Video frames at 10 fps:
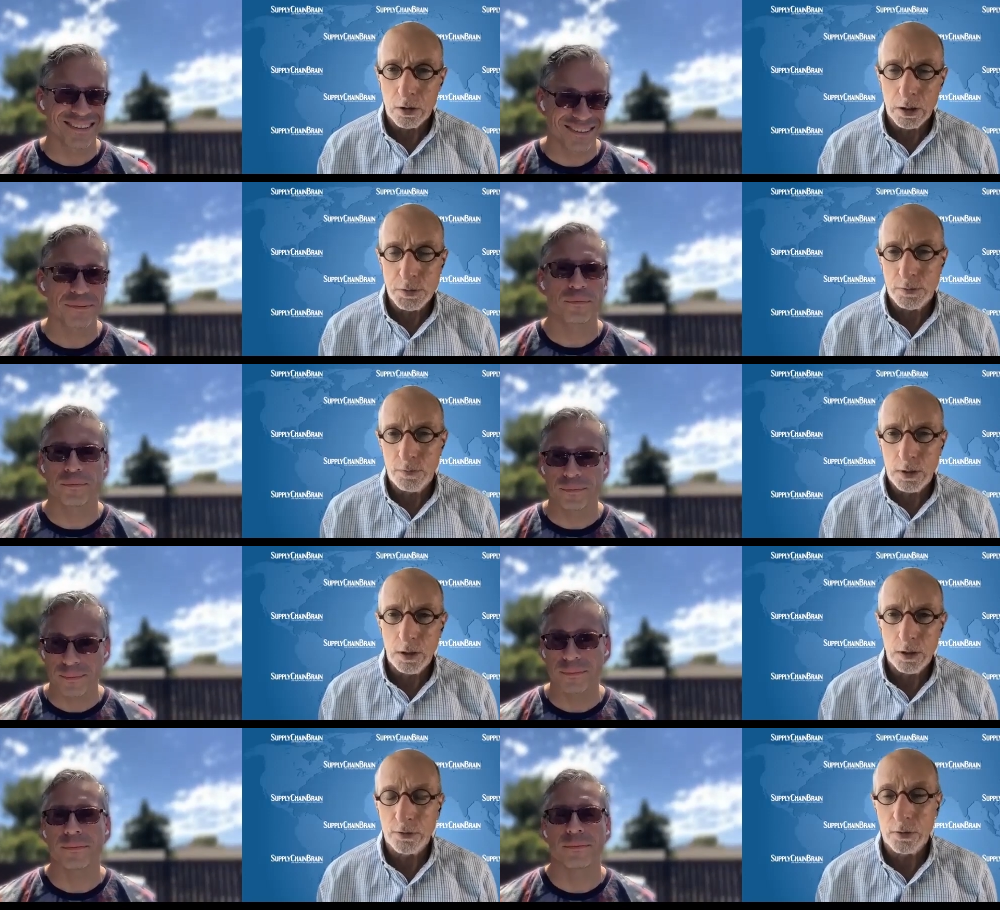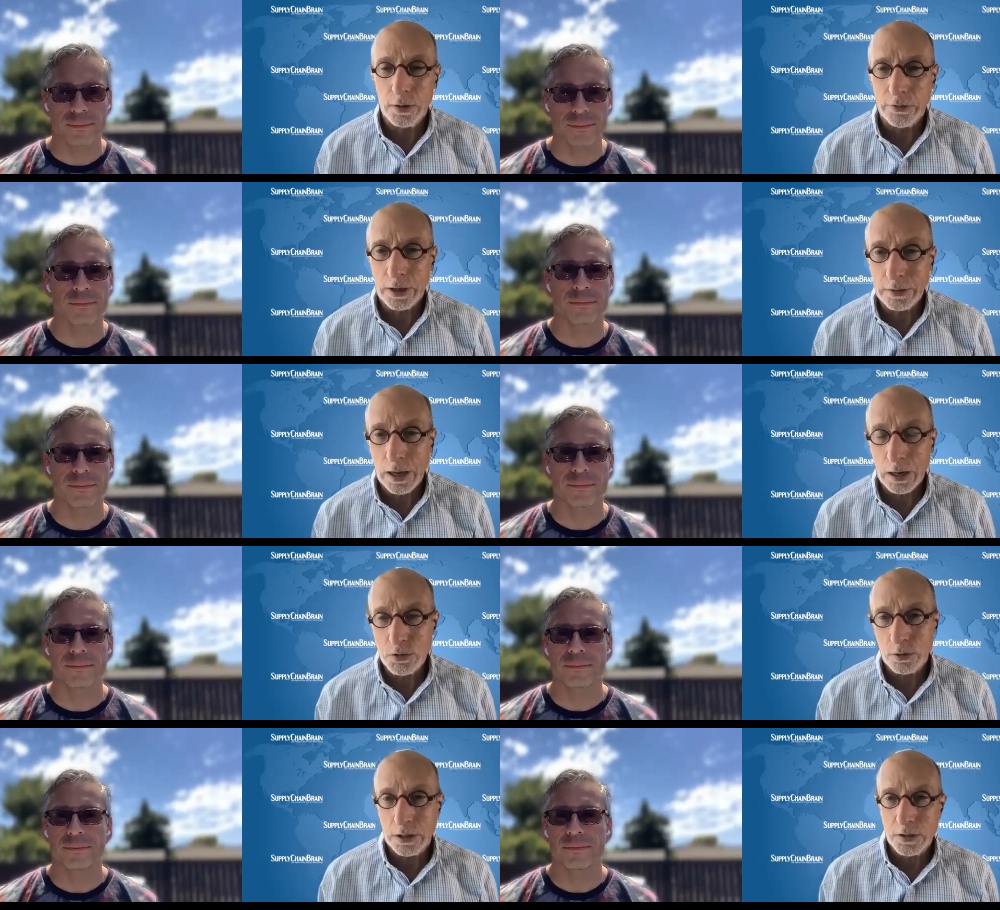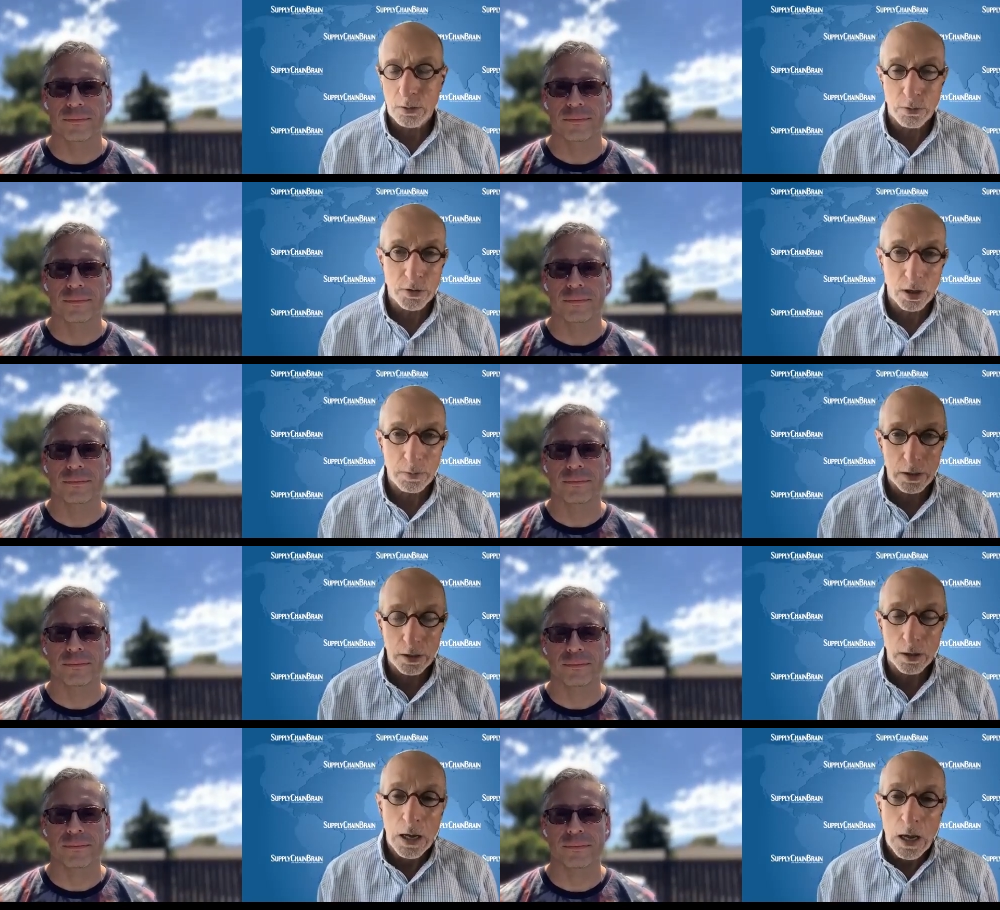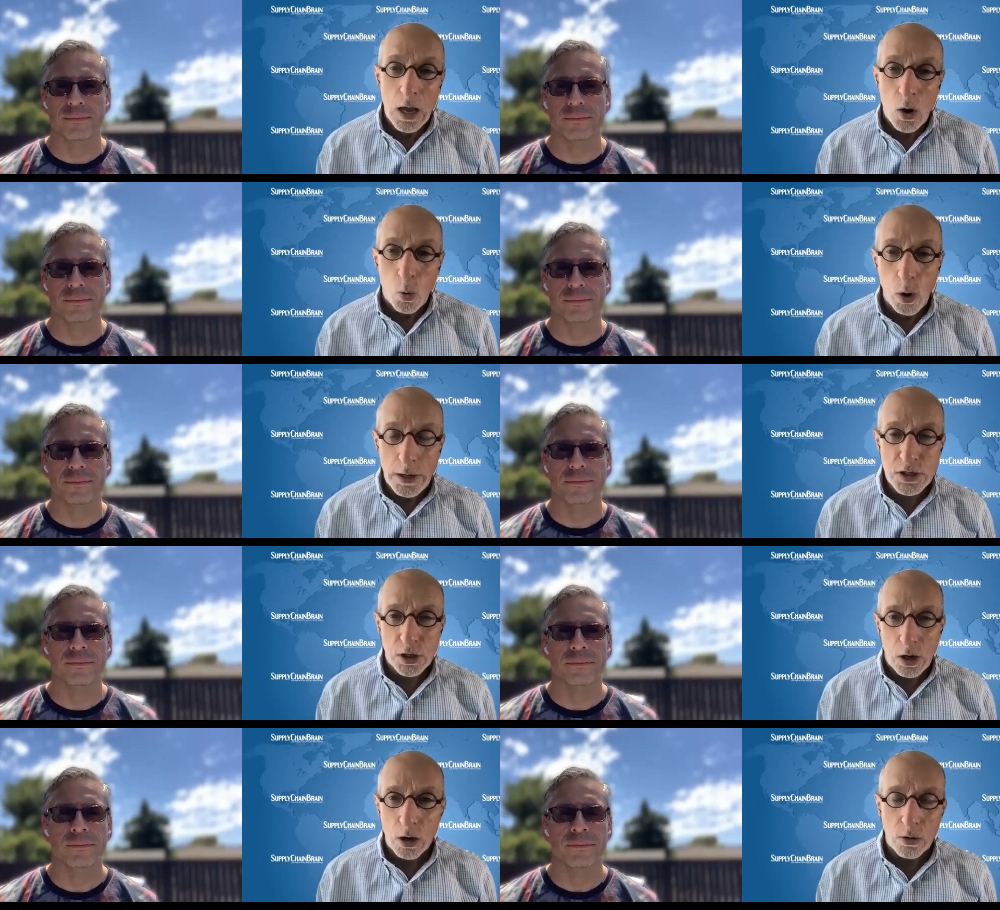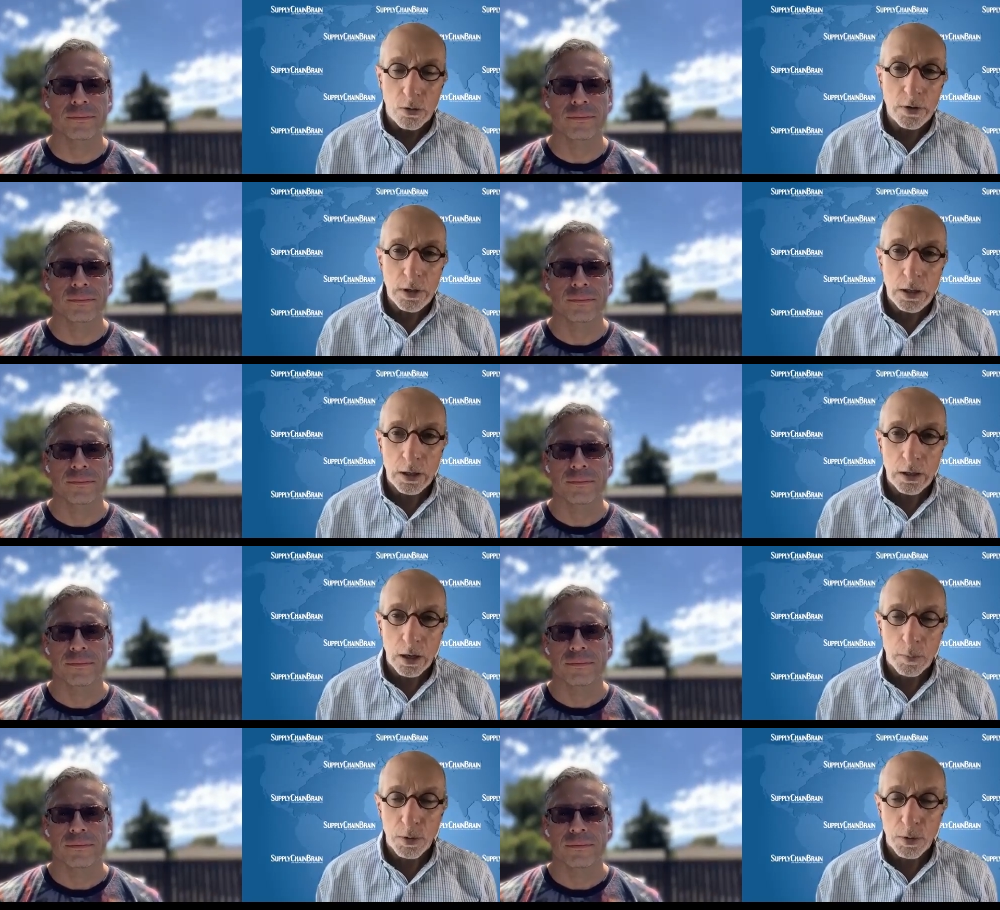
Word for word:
Speaker 1: clips of videos and things like that. I'm sure that's not what we're talking about here. What is owned in a